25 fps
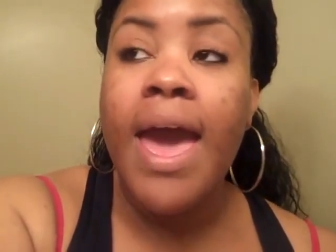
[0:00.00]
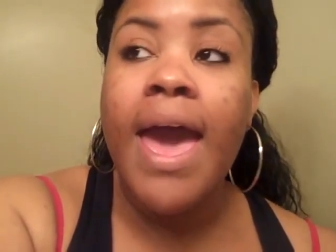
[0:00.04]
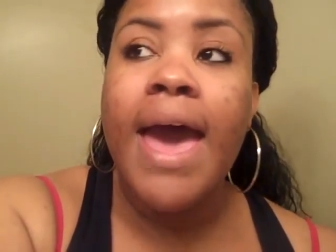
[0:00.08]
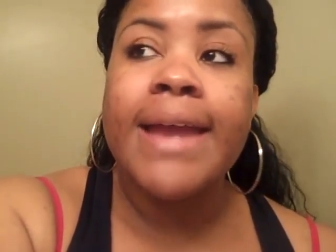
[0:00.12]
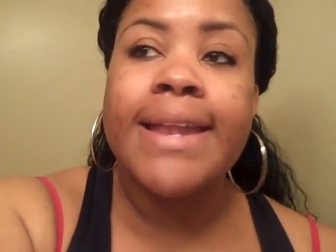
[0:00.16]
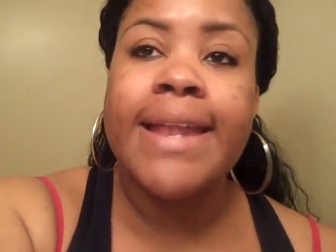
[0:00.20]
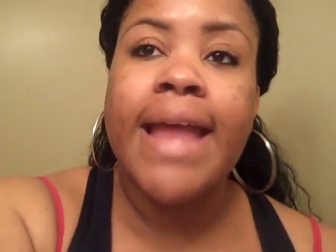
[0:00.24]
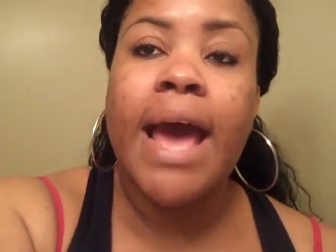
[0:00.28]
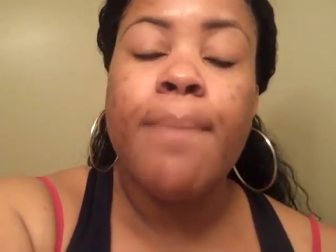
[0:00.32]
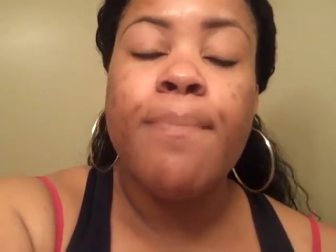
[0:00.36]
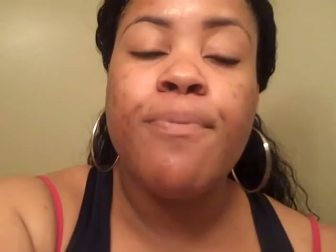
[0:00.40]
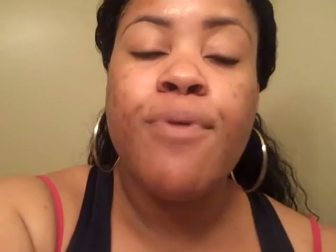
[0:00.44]

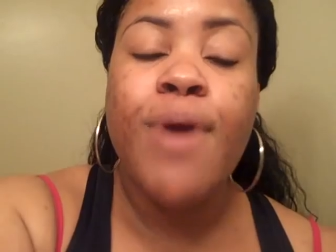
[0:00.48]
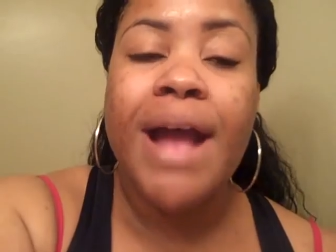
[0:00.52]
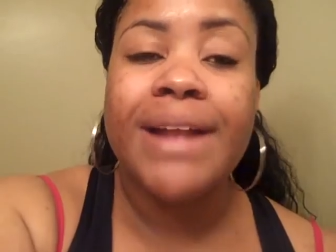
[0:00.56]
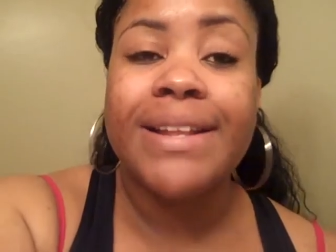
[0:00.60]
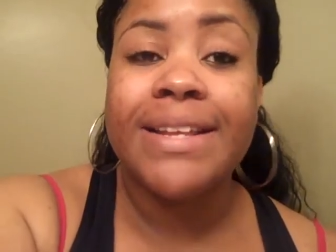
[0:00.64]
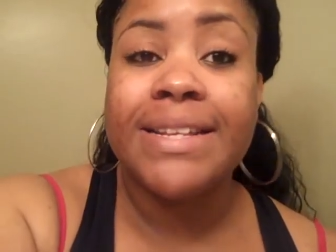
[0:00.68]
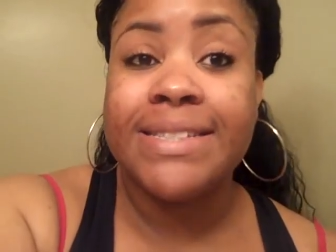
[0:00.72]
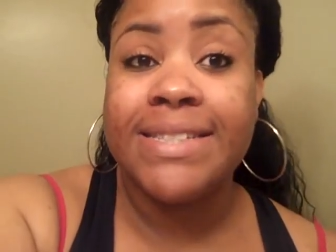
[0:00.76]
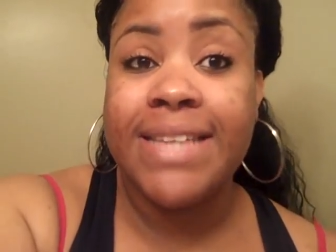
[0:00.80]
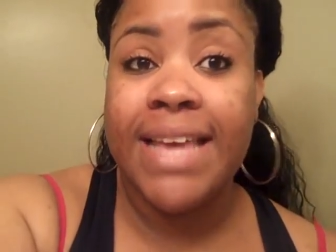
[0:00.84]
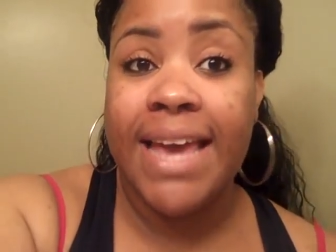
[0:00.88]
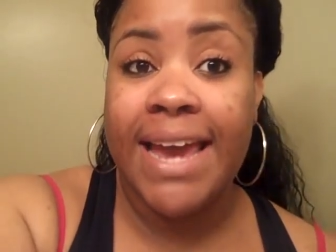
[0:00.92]
And I
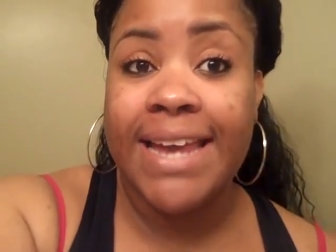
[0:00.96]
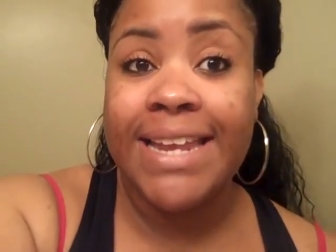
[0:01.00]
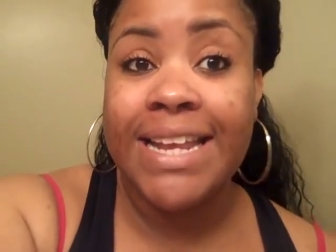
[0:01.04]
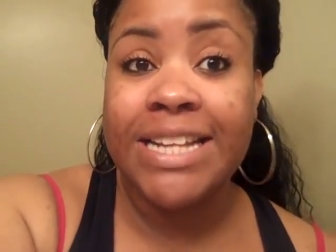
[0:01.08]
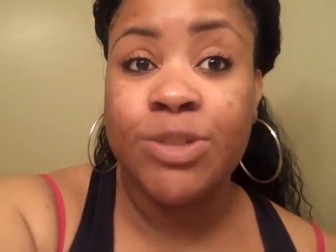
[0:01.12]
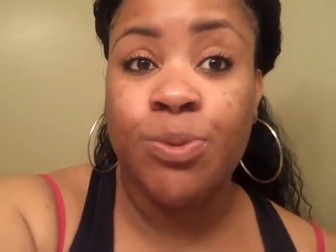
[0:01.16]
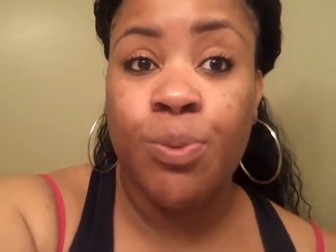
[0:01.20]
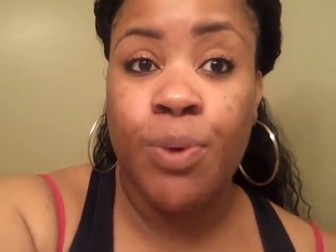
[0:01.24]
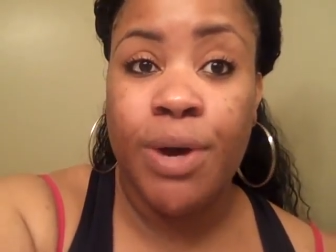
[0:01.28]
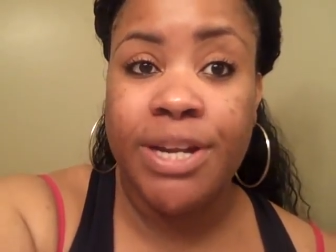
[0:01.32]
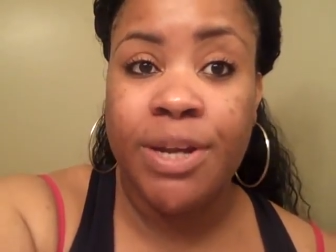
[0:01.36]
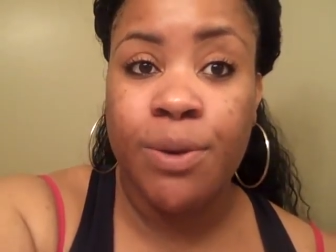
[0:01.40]
practice the 80
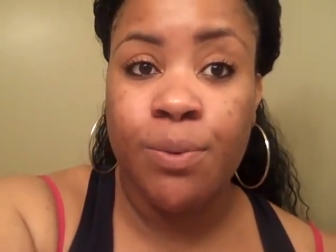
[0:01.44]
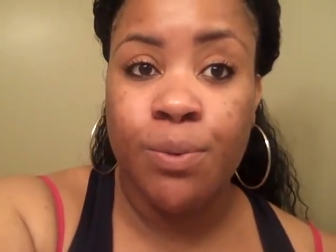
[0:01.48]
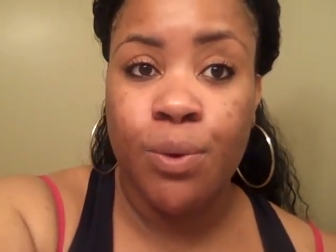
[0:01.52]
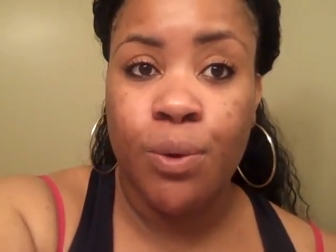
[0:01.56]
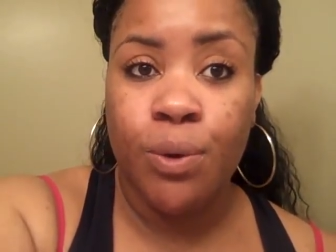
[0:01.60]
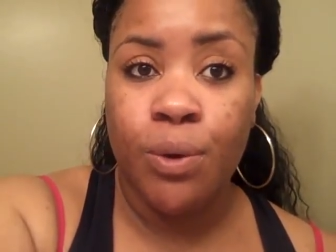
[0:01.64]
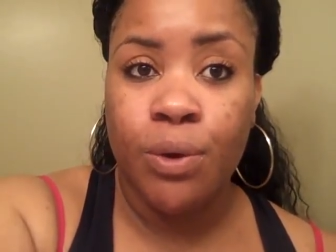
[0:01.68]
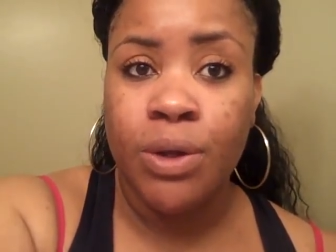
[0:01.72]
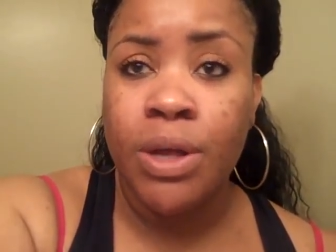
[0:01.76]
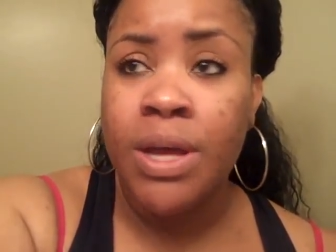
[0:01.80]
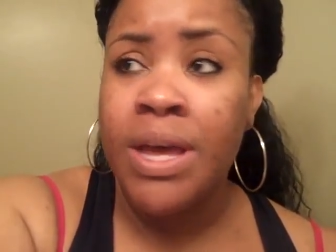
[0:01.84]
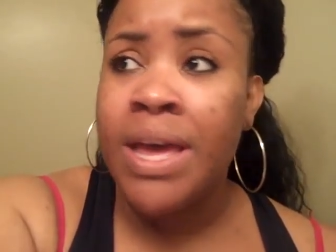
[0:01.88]
20
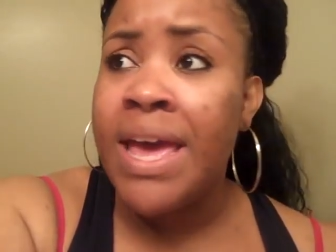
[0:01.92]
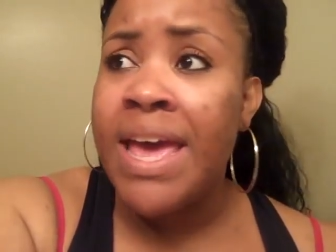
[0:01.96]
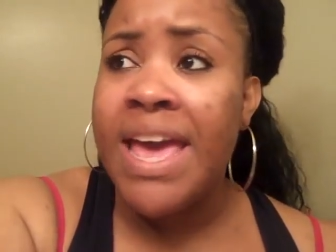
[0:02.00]
rule.